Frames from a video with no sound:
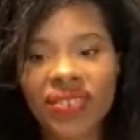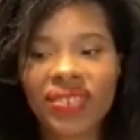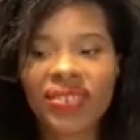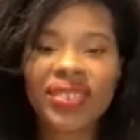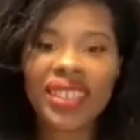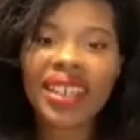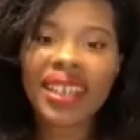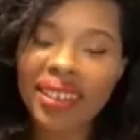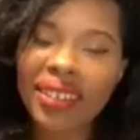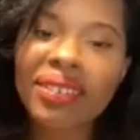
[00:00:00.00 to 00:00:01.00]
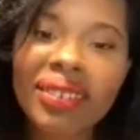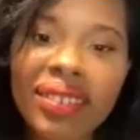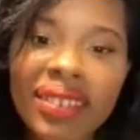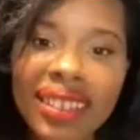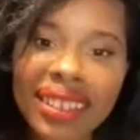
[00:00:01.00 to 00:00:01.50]
Yeah.
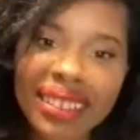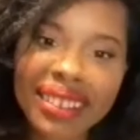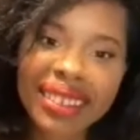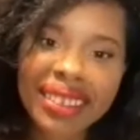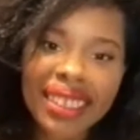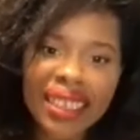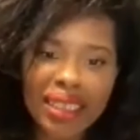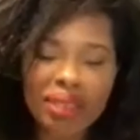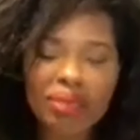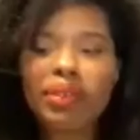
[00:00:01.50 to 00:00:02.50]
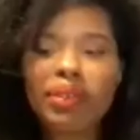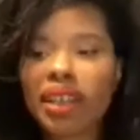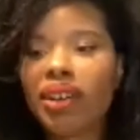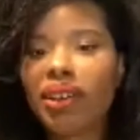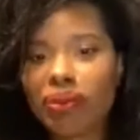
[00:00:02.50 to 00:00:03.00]
But
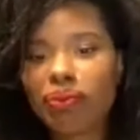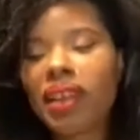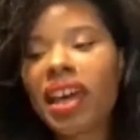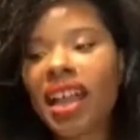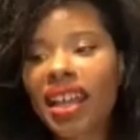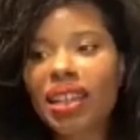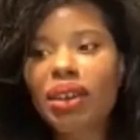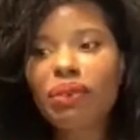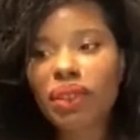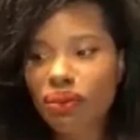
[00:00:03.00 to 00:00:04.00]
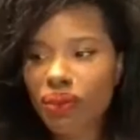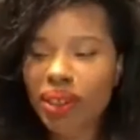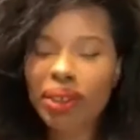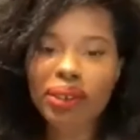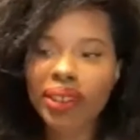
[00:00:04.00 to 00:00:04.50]
I definitely feel
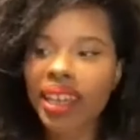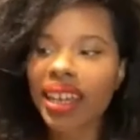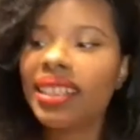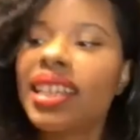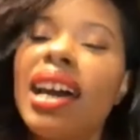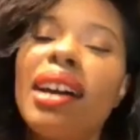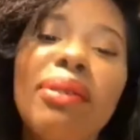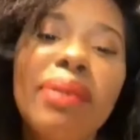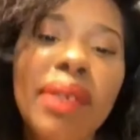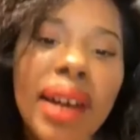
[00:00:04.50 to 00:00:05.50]
you on that, because I